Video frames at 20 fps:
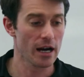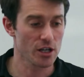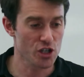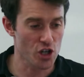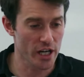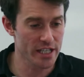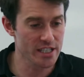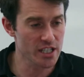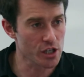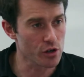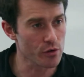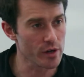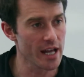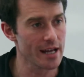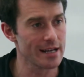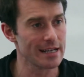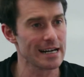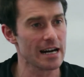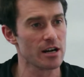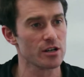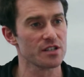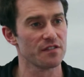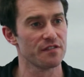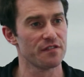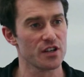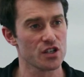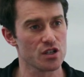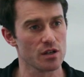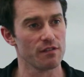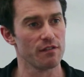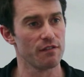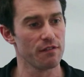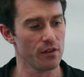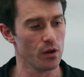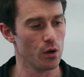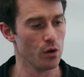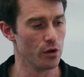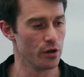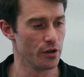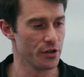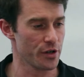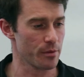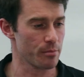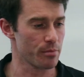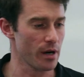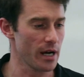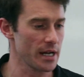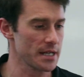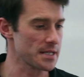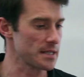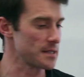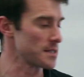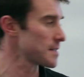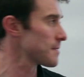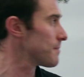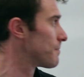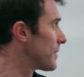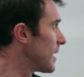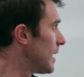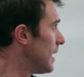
trying to create an artificial floor under prices.